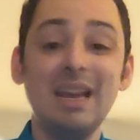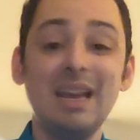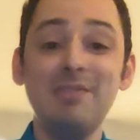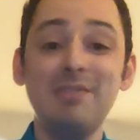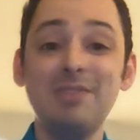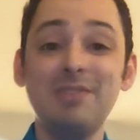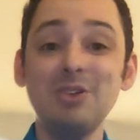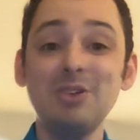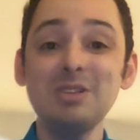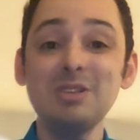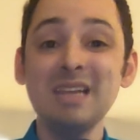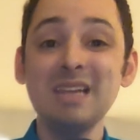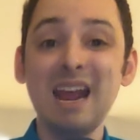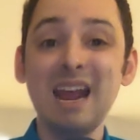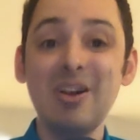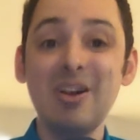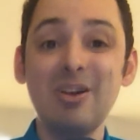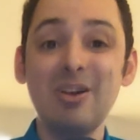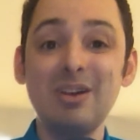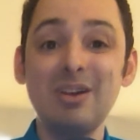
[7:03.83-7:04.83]
If there's an
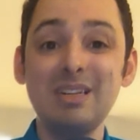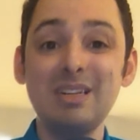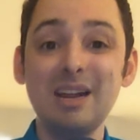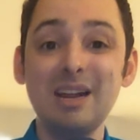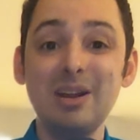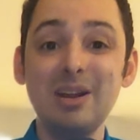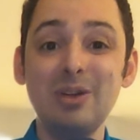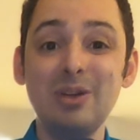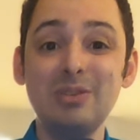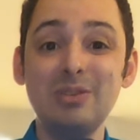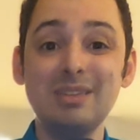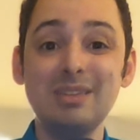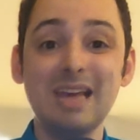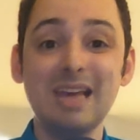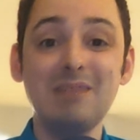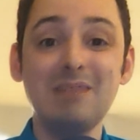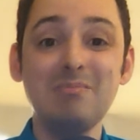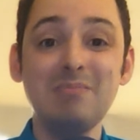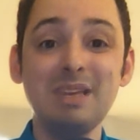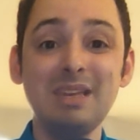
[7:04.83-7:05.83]
Ayr, Ontario, does
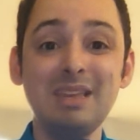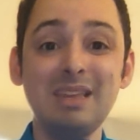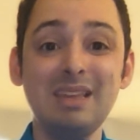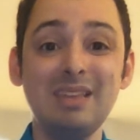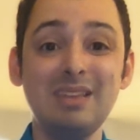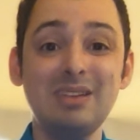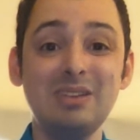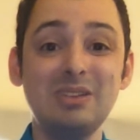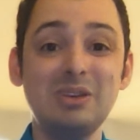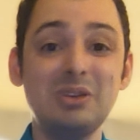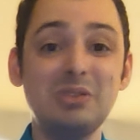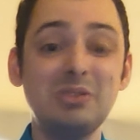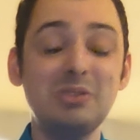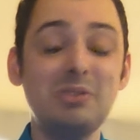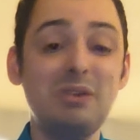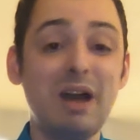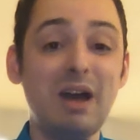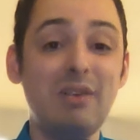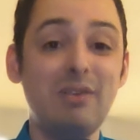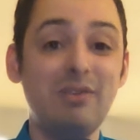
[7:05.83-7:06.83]
that mean that there's
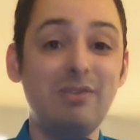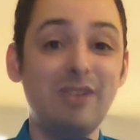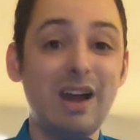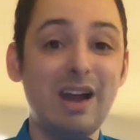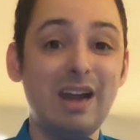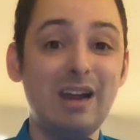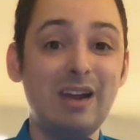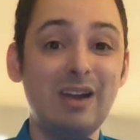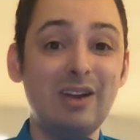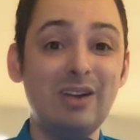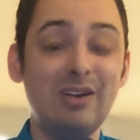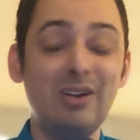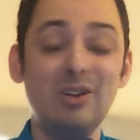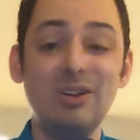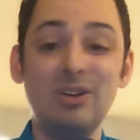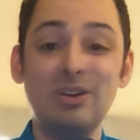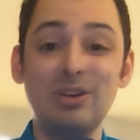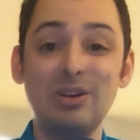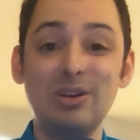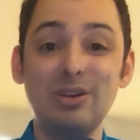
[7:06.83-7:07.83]
also a Fire,
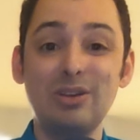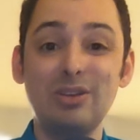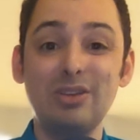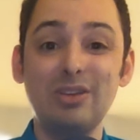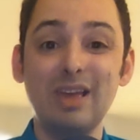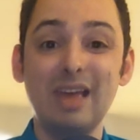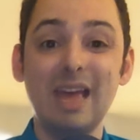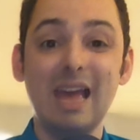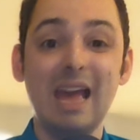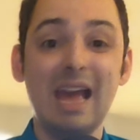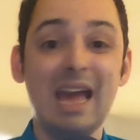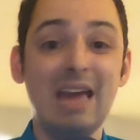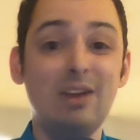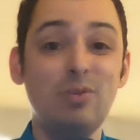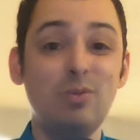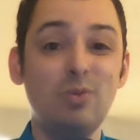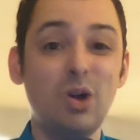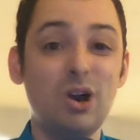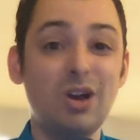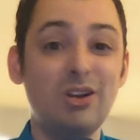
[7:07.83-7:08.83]
Earth,
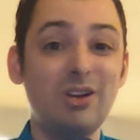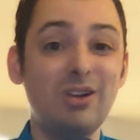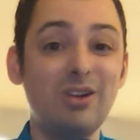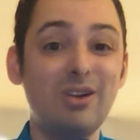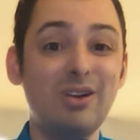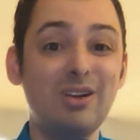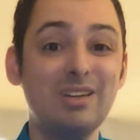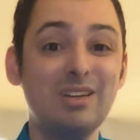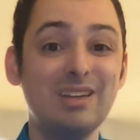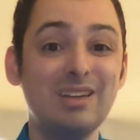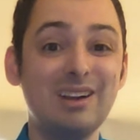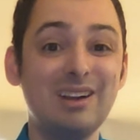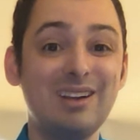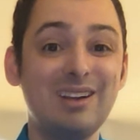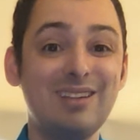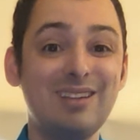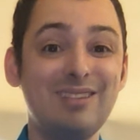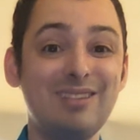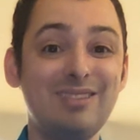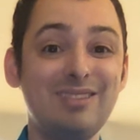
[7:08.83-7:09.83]
and Water, Ontario?